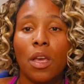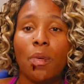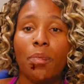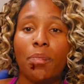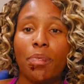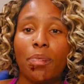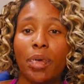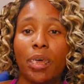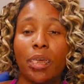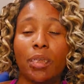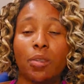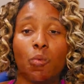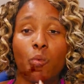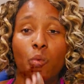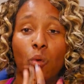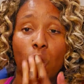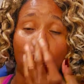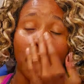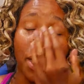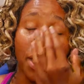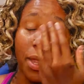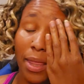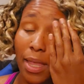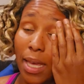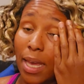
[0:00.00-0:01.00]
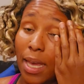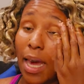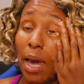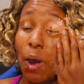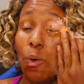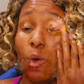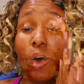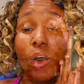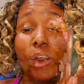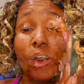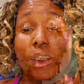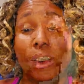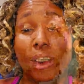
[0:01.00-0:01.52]
Because one thing I
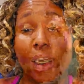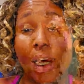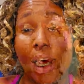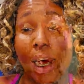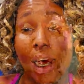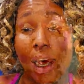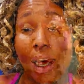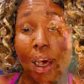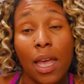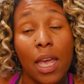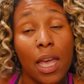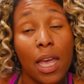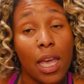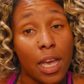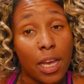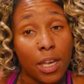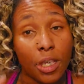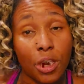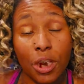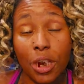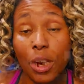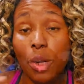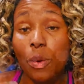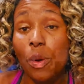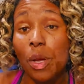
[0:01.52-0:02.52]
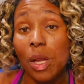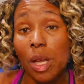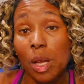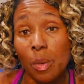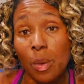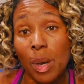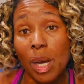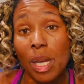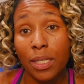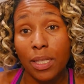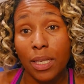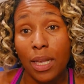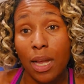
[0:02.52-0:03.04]
will say is she really
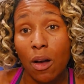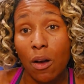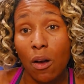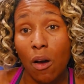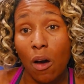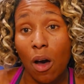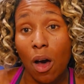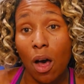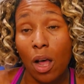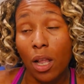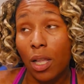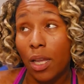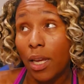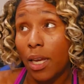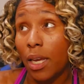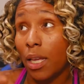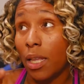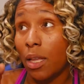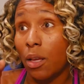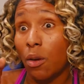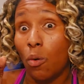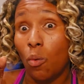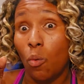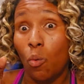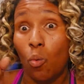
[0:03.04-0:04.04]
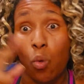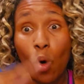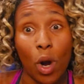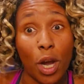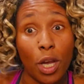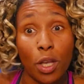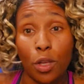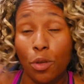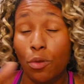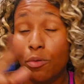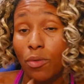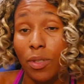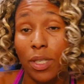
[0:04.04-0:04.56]
was an alcoholic.
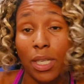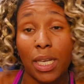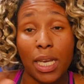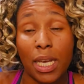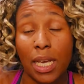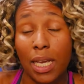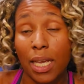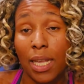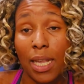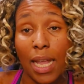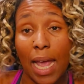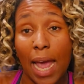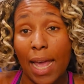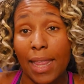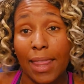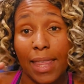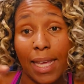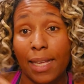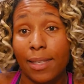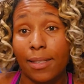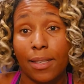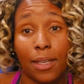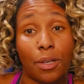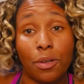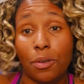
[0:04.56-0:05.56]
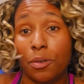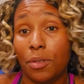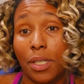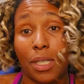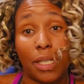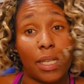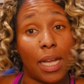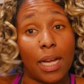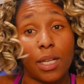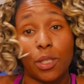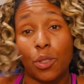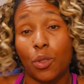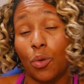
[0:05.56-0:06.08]
What you did at that dinner did
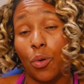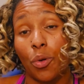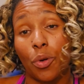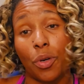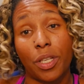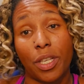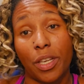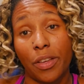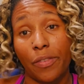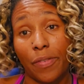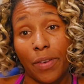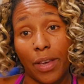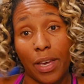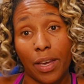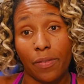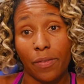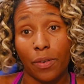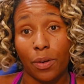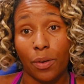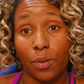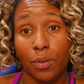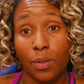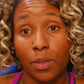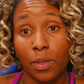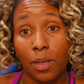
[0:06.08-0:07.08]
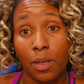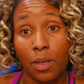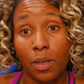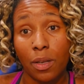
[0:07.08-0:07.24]
not do her any favors.